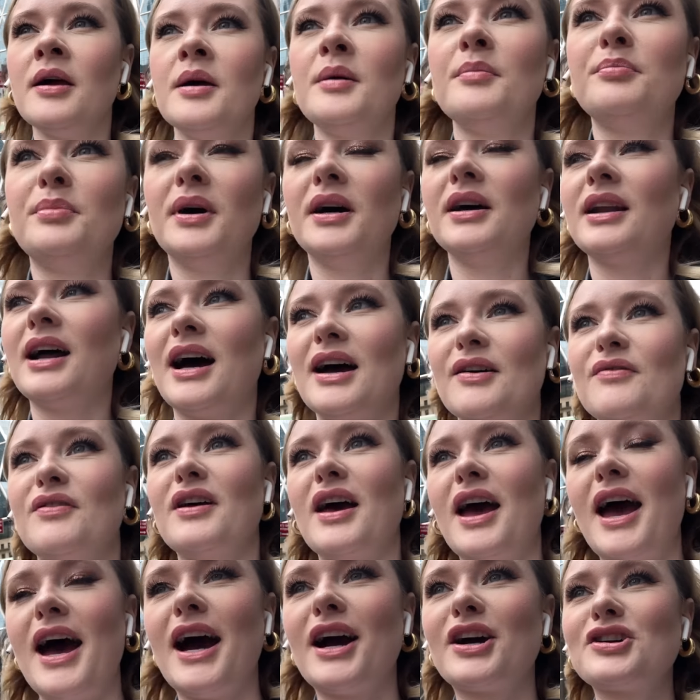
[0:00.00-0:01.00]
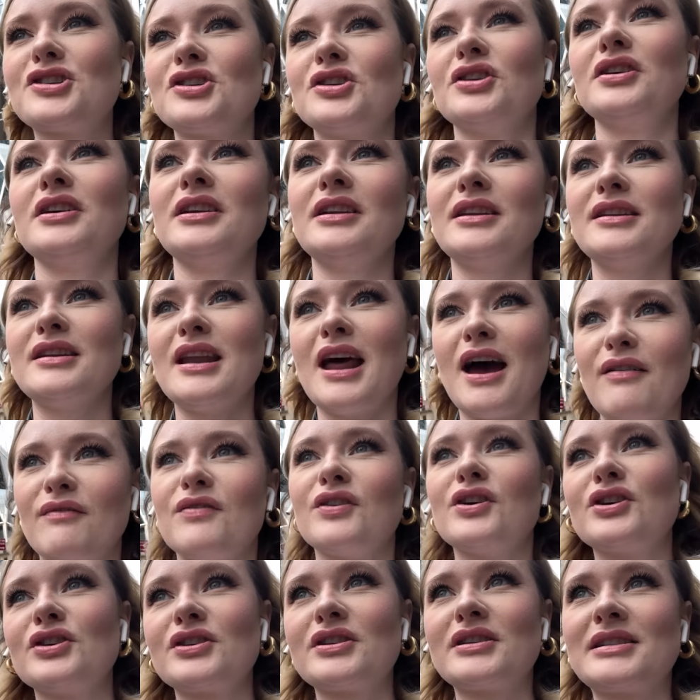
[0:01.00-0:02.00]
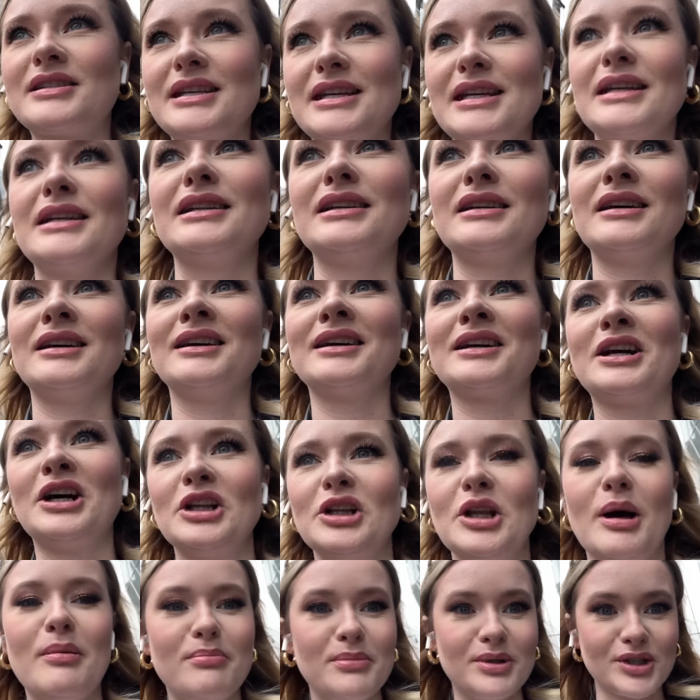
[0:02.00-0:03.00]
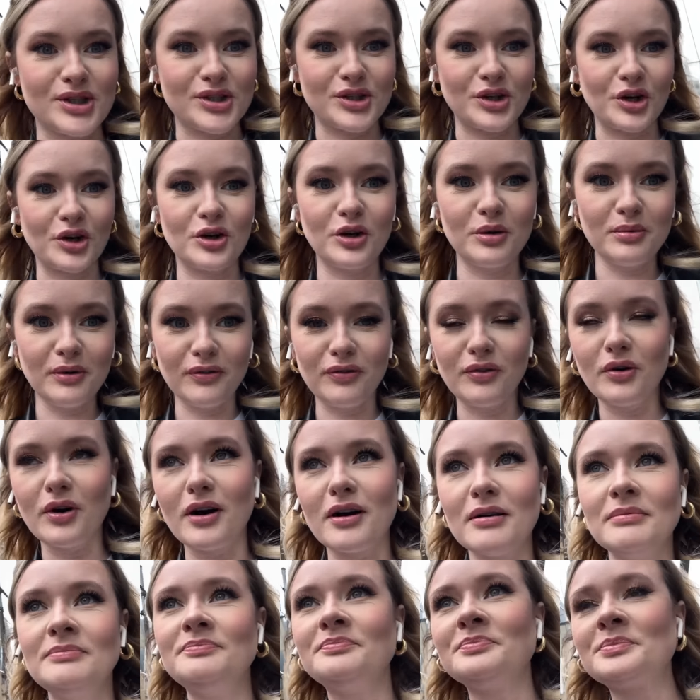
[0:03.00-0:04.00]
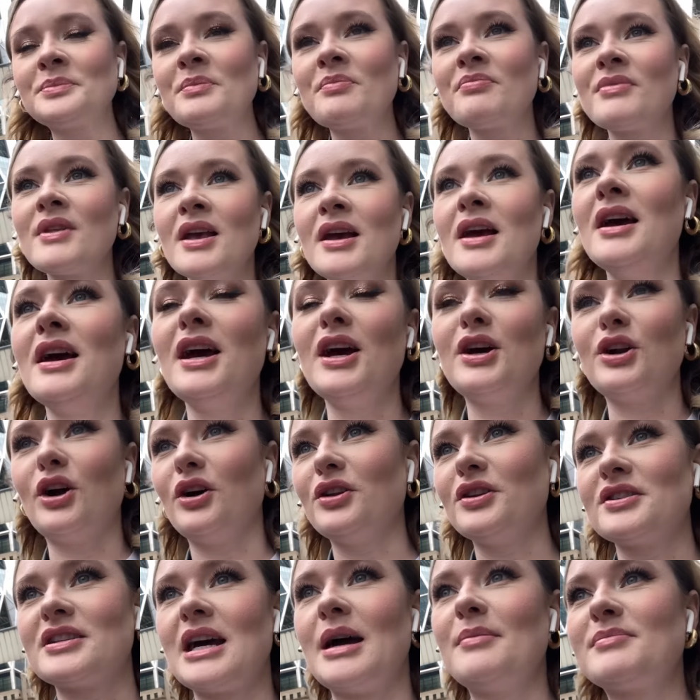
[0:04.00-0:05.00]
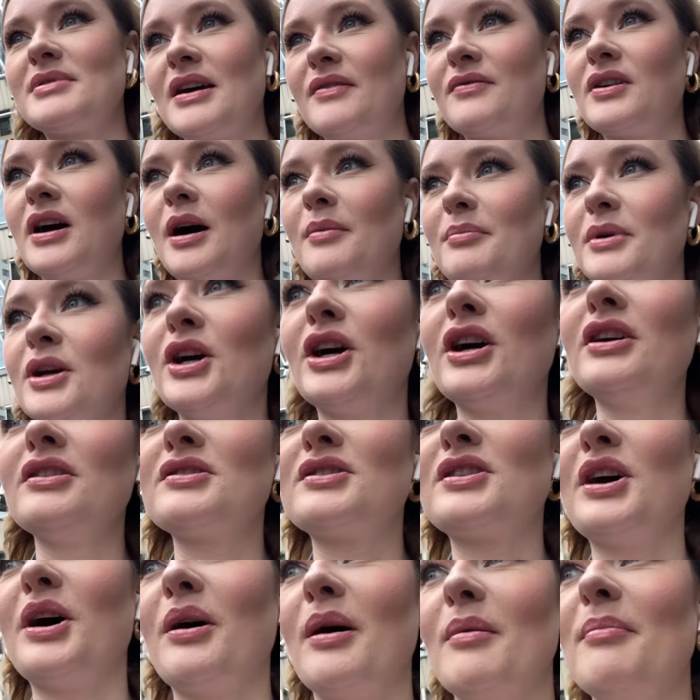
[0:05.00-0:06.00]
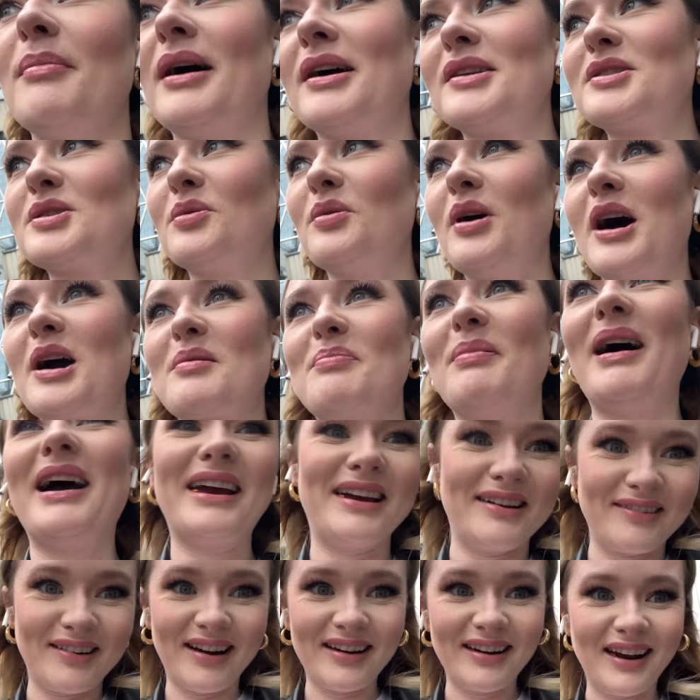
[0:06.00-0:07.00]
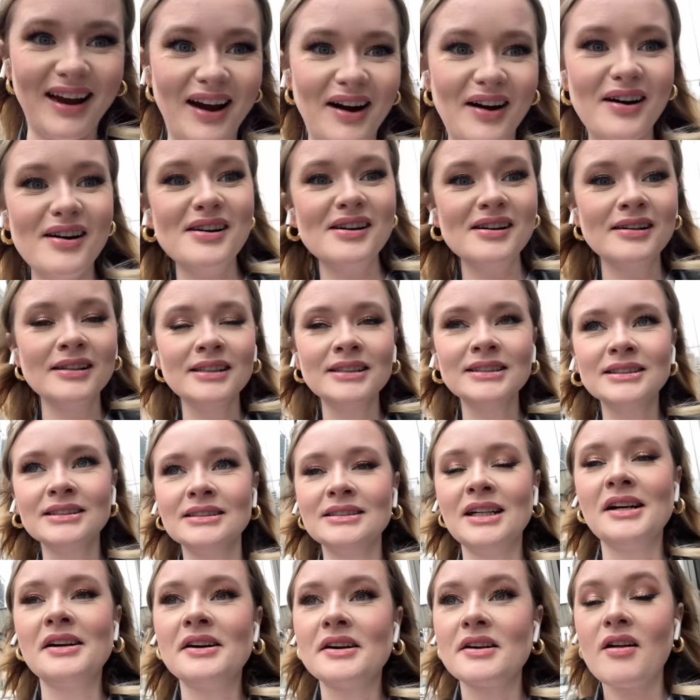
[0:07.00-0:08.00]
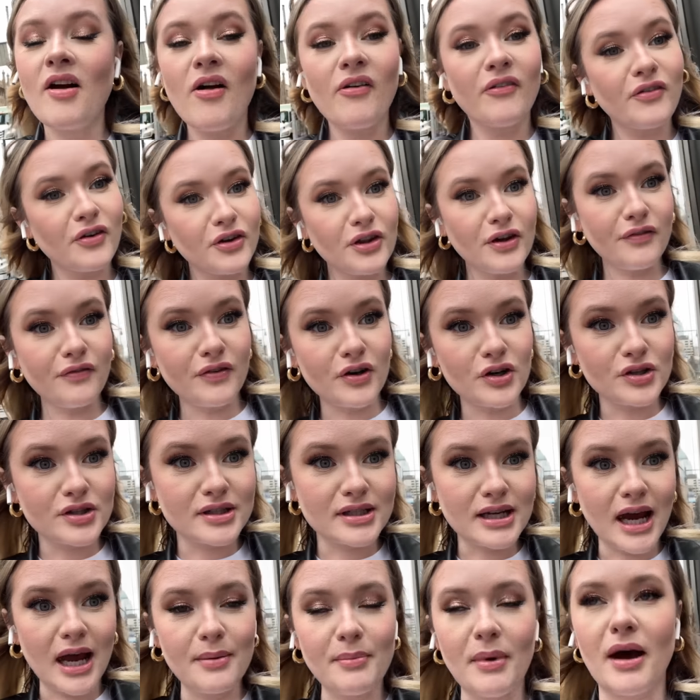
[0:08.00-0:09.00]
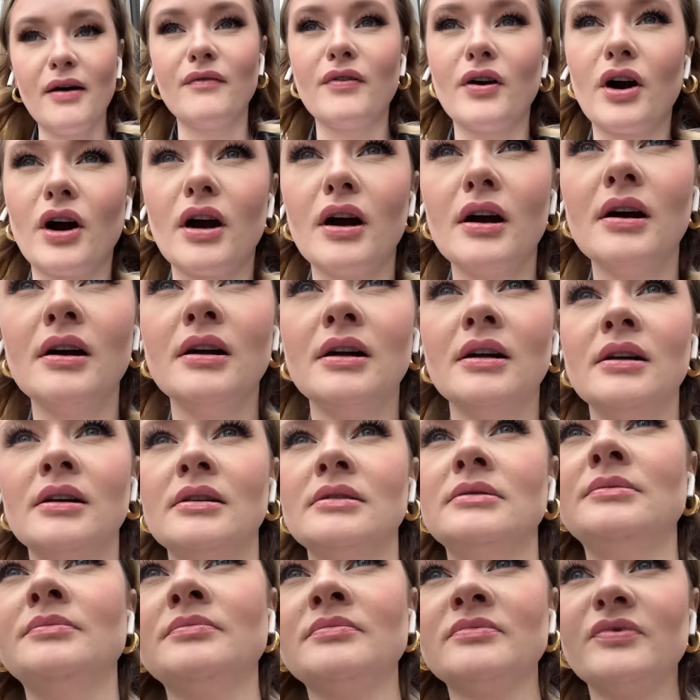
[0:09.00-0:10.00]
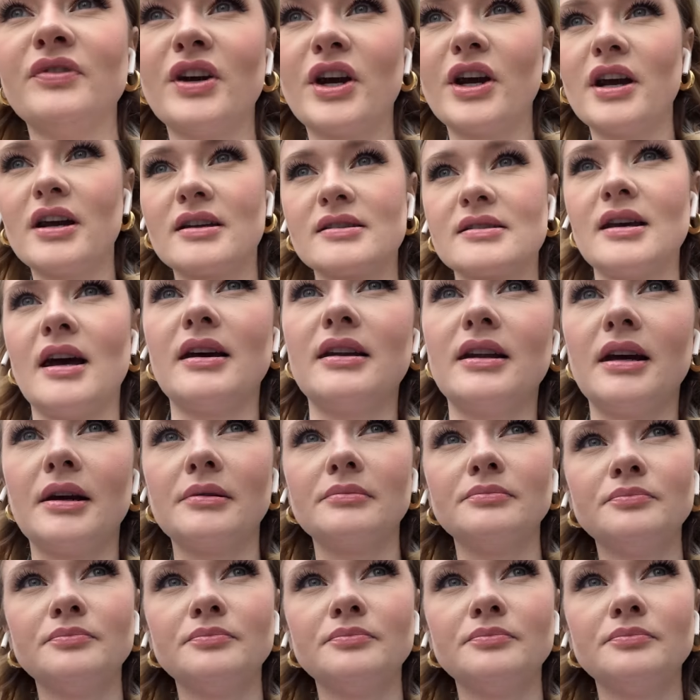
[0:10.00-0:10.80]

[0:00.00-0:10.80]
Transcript: but I've actually never seen Columbus Circle before in all the times I've come here, so I'm about to walk by it right now for the first time ever. Very exciting.